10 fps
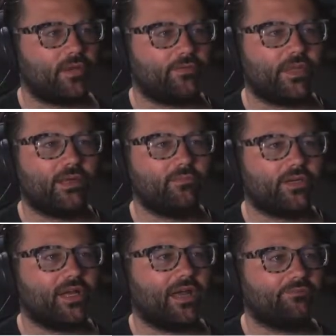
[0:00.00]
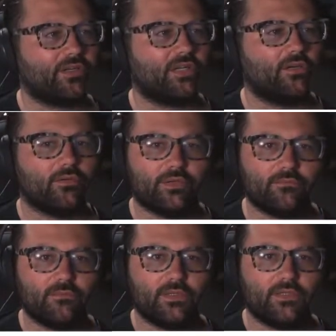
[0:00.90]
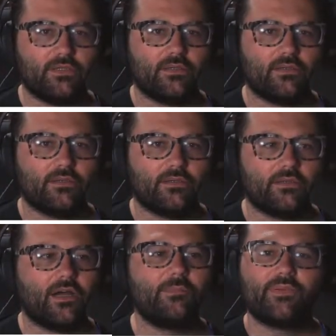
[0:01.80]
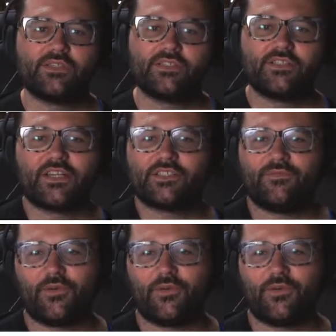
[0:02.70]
think I'm gonna have to go and... carpets just for